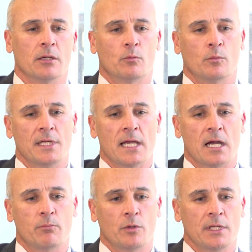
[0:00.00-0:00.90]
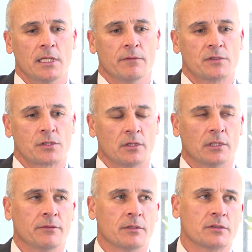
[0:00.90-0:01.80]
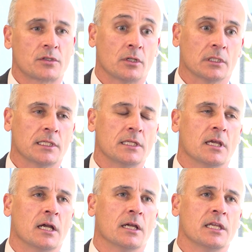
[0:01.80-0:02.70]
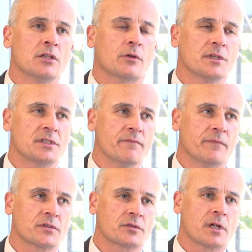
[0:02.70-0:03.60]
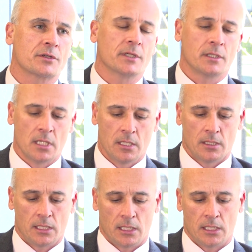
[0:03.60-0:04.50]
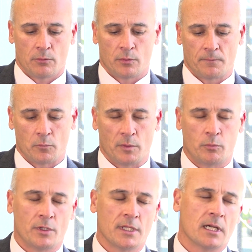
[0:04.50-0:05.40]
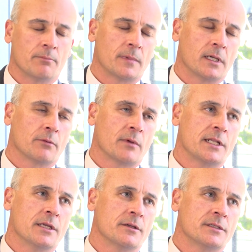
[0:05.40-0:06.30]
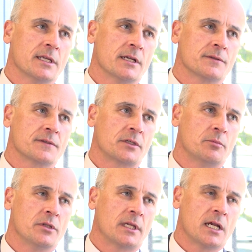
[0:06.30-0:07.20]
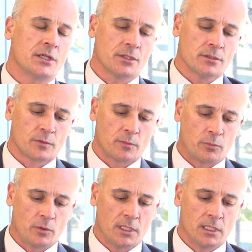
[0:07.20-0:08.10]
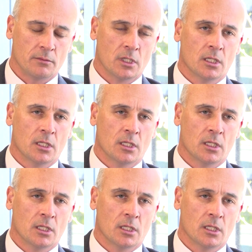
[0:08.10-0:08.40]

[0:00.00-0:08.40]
We are putting in certainly increased infrastructure. We're putting up radio towers, communications. We're putting in